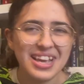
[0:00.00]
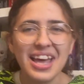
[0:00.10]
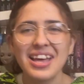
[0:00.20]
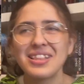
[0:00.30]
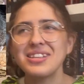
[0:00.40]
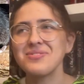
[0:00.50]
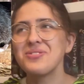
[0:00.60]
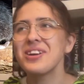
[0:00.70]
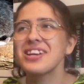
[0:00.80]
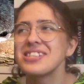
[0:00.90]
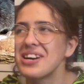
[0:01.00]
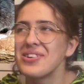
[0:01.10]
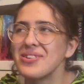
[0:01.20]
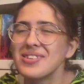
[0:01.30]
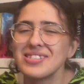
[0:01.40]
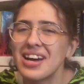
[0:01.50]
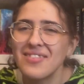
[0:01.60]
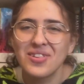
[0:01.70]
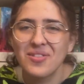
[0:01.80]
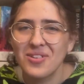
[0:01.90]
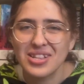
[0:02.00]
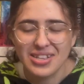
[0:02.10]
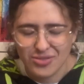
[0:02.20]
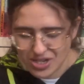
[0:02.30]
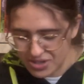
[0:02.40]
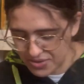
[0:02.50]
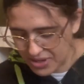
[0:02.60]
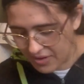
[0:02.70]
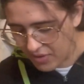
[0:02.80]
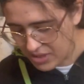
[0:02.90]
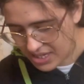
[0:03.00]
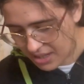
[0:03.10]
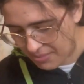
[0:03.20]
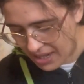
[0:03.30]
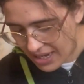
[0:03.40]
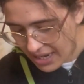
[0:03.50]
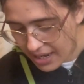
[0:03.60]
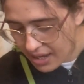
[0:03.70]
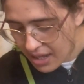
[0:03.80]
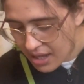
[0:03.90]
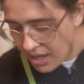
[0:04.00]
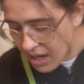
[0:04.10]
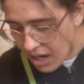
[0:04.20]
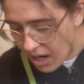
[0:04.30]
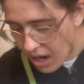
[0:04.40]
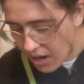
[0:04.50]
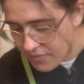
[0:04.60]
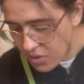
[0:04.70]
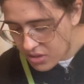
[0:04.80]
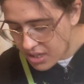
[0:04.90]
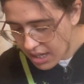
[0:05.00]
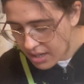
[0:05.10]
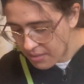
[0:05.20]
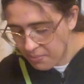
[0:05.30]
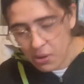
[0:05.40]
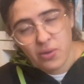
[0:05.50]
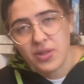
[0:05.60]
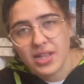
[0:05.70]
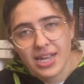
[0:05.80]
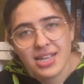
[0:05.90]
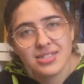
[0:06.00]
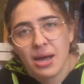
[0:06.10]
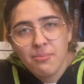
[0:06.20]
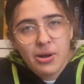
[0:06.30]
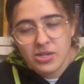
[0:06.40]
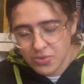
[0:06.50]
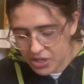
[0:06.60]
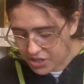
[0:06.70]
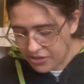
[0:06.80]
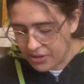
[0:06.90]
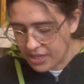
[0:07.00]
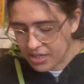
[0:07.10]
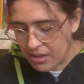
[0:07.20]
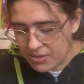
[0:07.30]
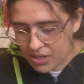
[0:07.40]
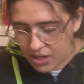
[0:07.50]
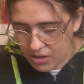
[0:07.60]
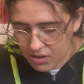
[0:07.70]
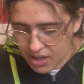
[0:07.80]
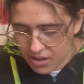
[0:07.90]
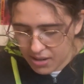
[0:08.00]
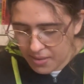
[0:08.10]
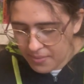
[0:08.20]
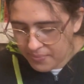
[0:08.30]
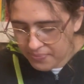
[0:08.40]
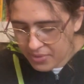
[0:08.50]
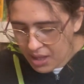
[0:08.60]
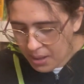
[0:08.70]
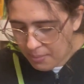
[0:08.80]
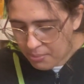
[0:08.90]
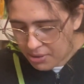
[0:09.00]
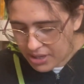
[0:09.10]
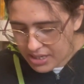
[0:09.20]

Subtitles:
That's all I can tell you because I've not read the original, I've not seen the ballet, I've not done both the things I most want to do in terms of the Nutcracker. But